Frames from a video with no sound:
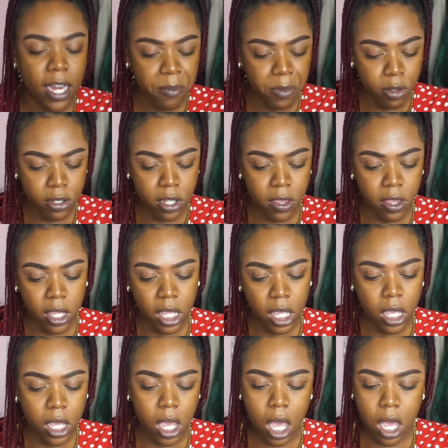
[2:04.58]
I'm using
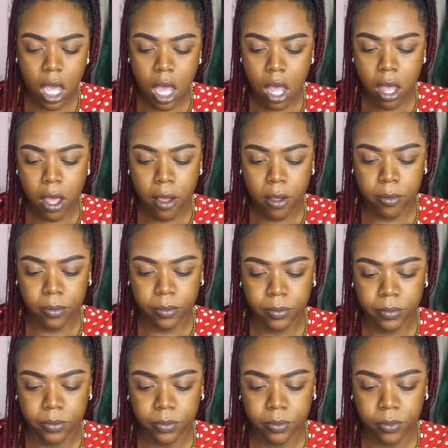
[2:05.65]
the
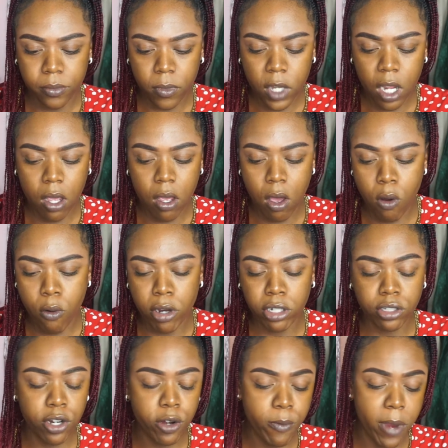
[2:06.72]

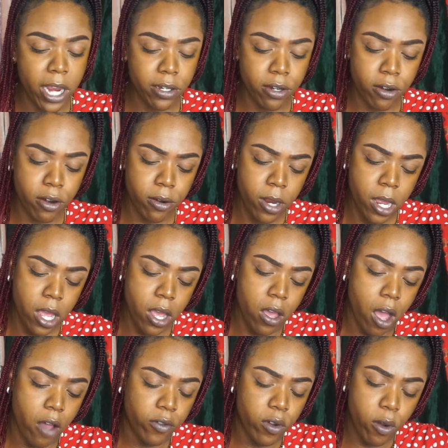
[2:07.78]
Orange Corrector,
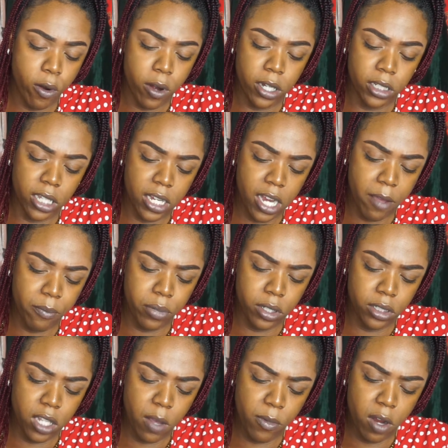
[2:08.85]
of course. And I
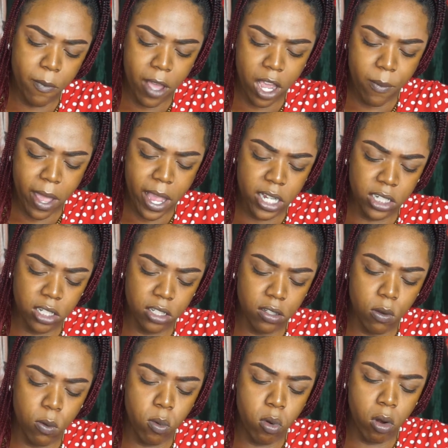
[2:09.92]
put some on the back of my hands just
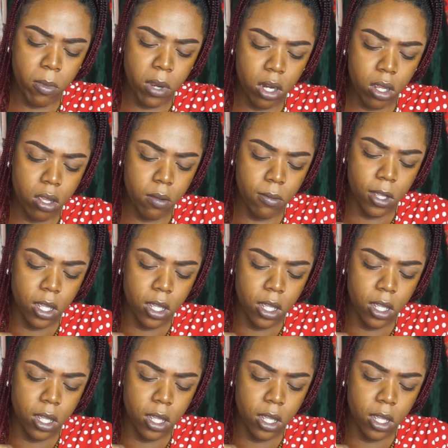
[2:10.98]
to warm it up.